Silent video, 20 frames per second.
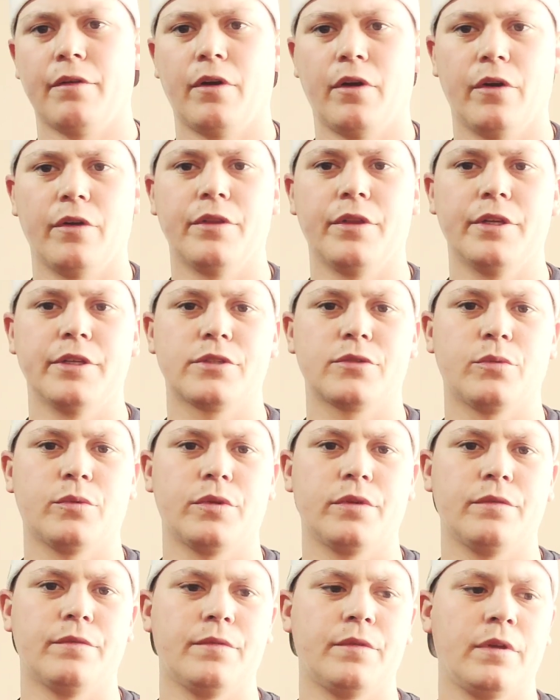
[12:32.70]
on this
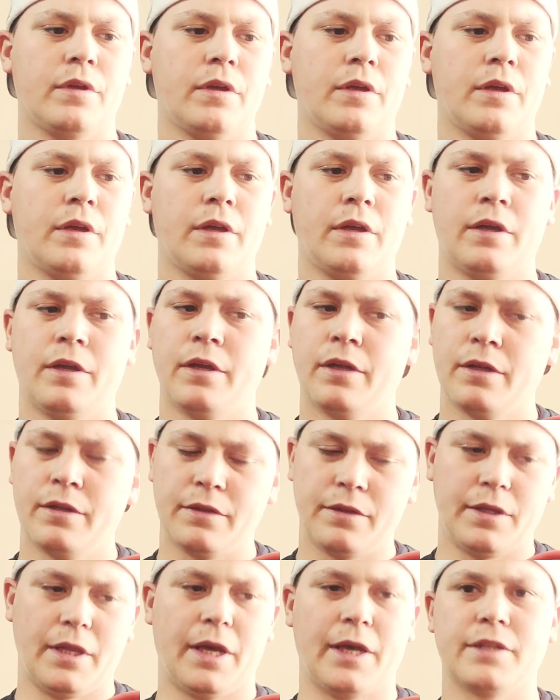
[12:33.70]
one,
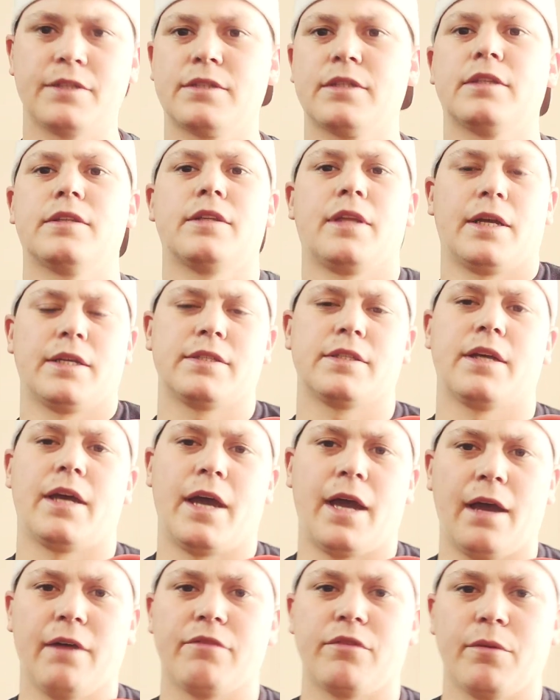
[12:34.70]
that's a
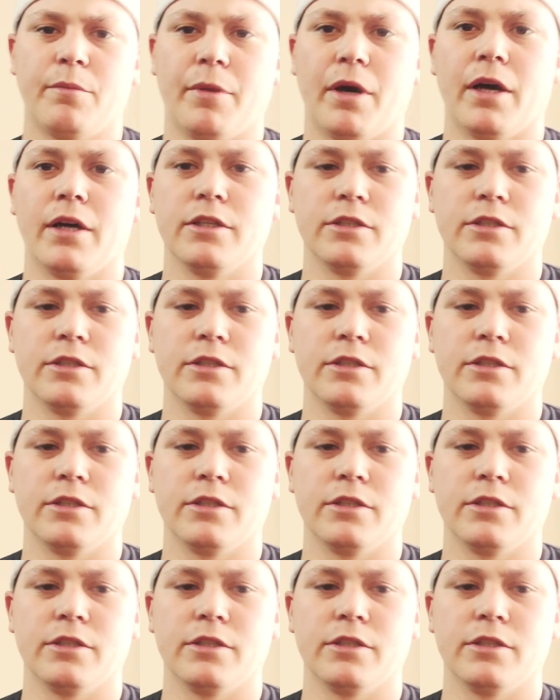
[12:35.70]
have to buy,